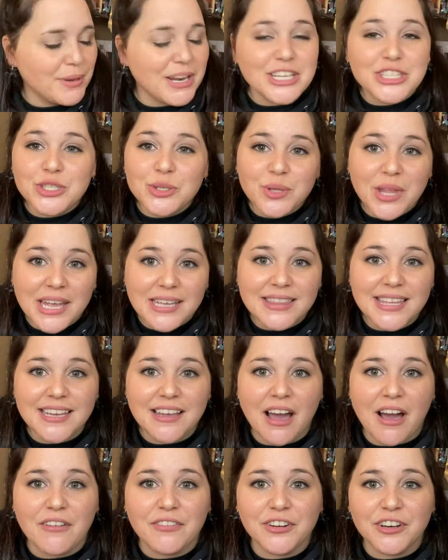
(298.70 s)
I do like the
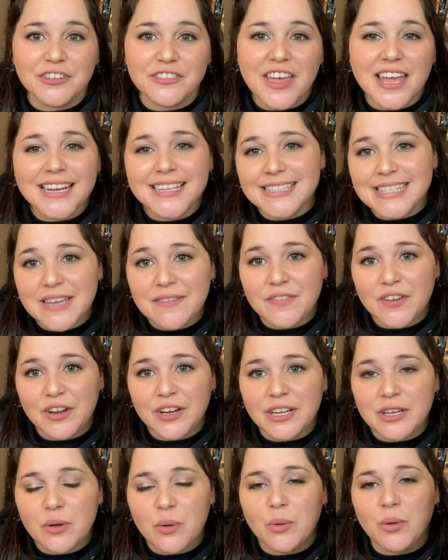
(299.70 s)
cover. That is a
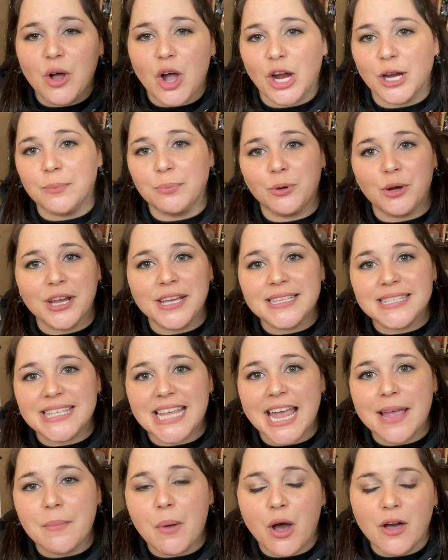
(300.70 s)
very cool art print.
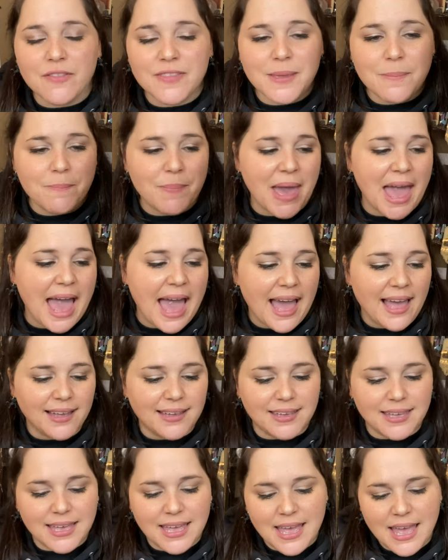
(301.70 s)
Same on the back.
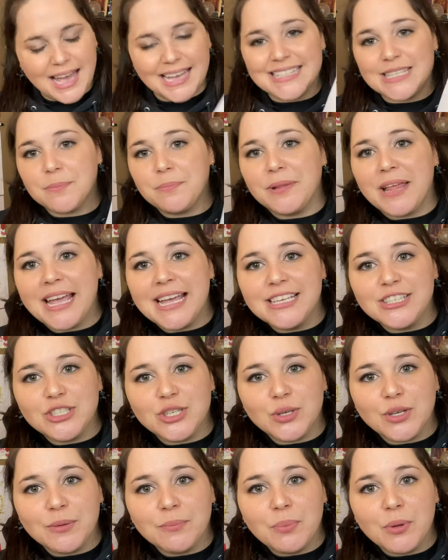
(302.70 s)
Has a place
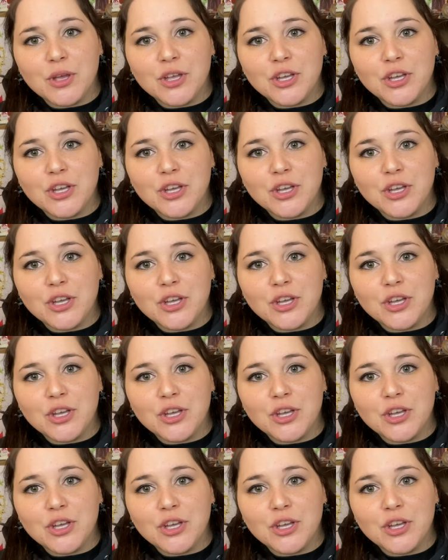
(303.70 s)
you can put